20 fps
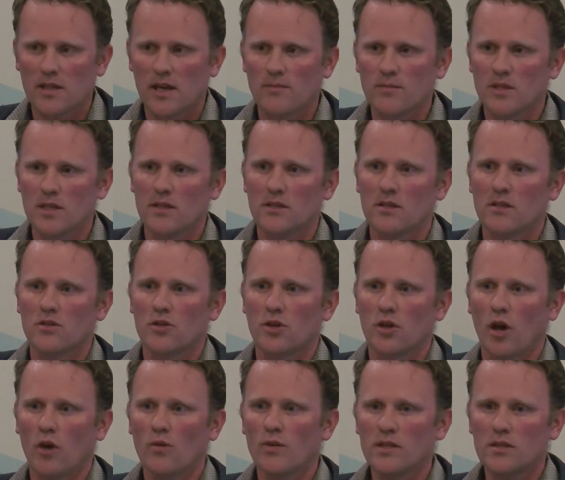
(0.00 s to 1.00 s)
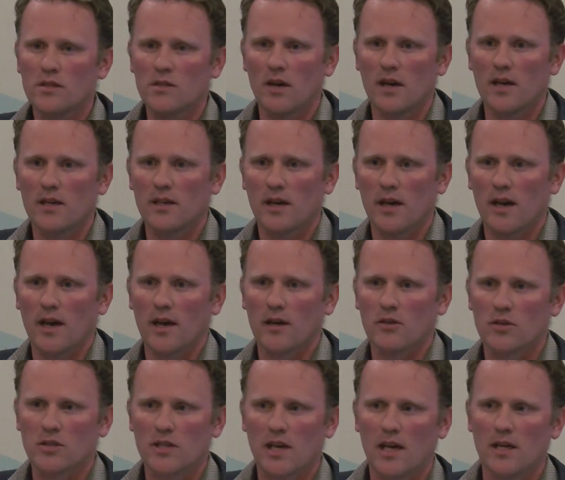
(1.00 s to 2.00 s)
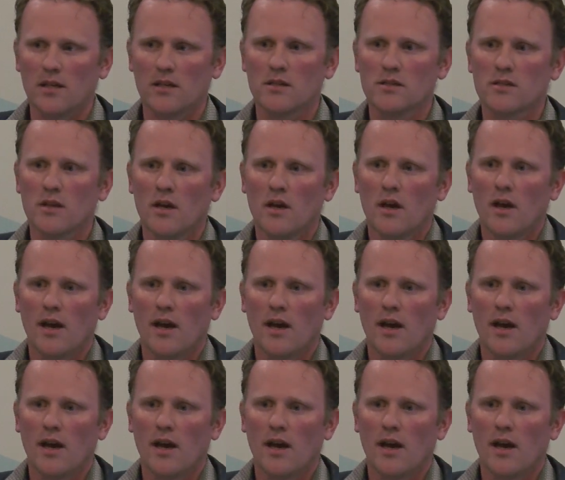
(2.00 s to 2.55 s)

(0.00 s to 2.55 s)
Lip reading: stamp sensors to go inside containers,